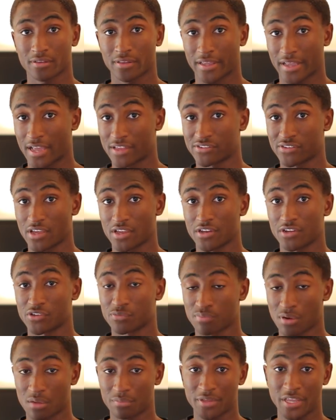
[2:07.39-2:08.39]
like I said, it's
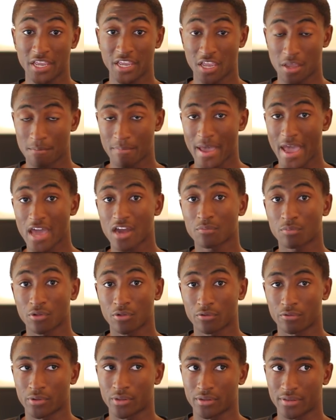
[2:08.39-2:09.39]
probably
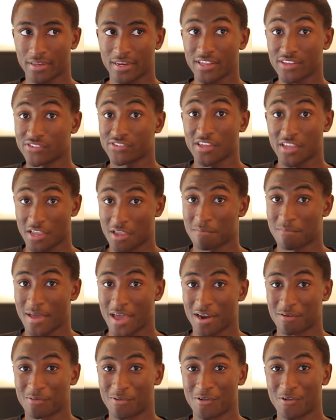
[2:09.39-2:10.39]
incompatible, well, it is
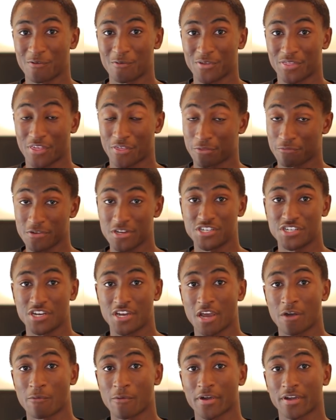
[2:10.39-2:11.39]
incompatible with the 3G
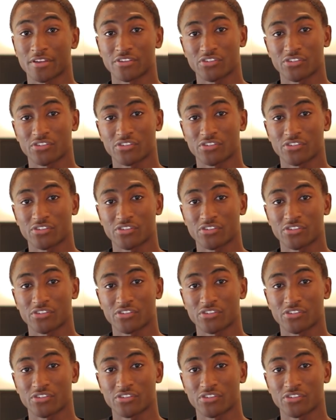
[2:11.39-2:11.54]
network.